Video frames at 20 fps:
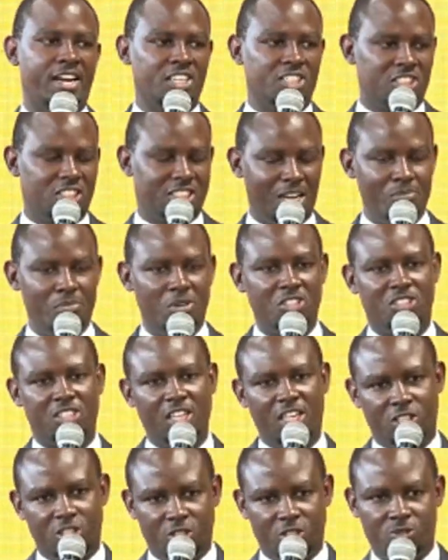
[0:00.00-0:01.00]
and
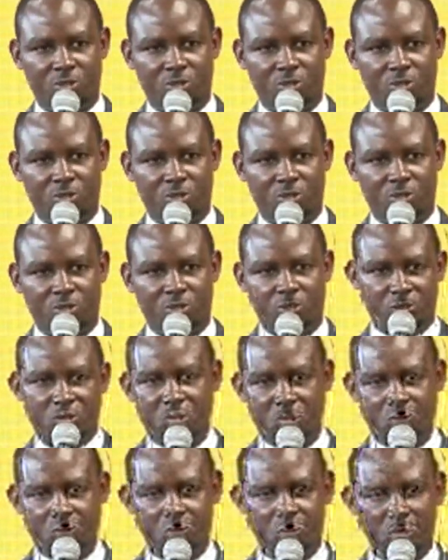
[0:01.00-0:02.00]
establish a strong
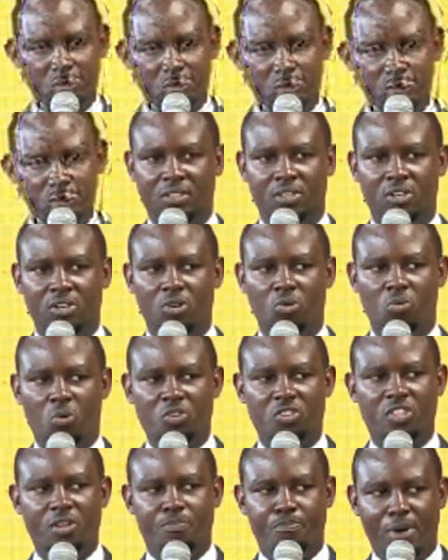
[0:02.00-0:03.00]
relationship
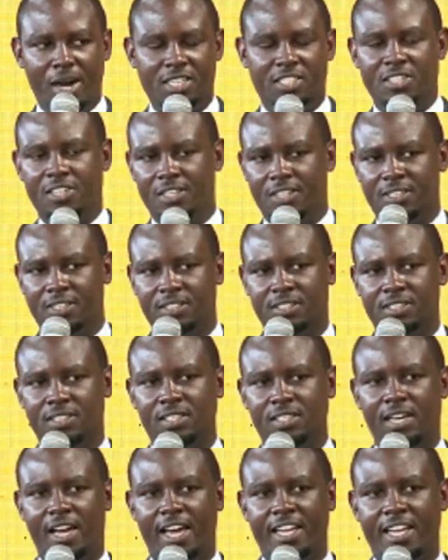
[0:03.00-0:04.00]
with the partner.
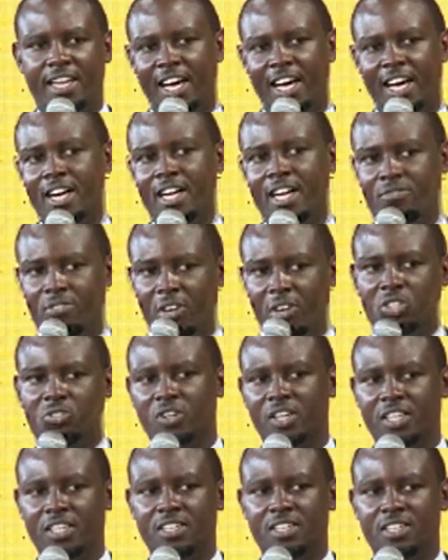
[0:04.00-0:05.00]
And then
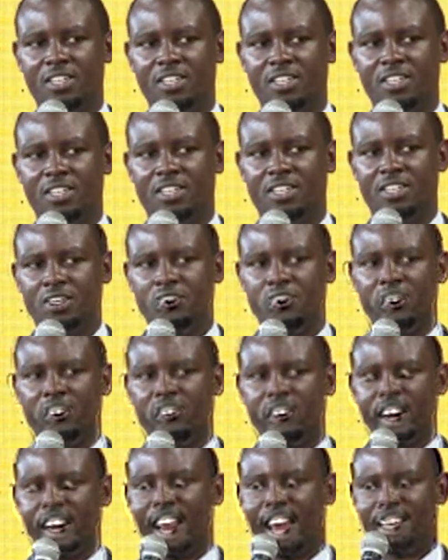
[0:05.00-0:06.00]
eventually he will
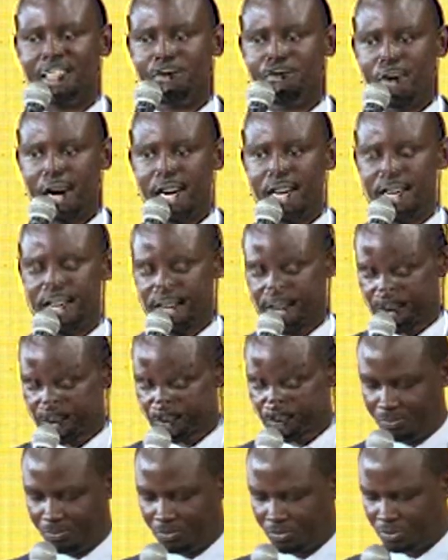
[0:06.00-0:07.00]
realize money.
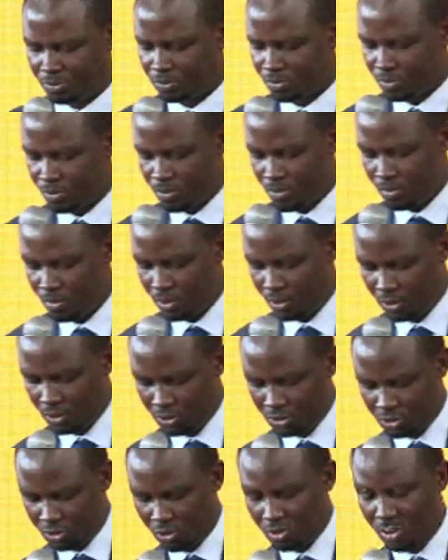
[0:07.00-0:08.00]

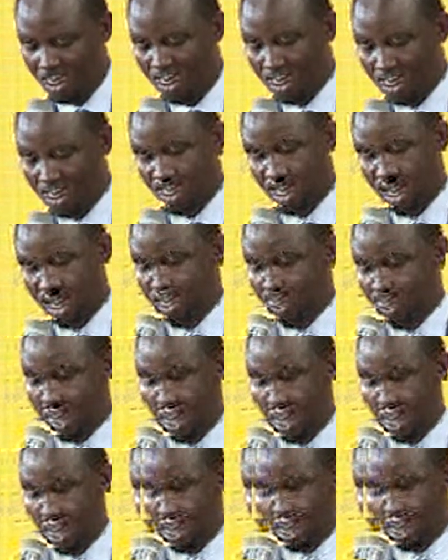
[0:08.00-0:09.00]
So love makes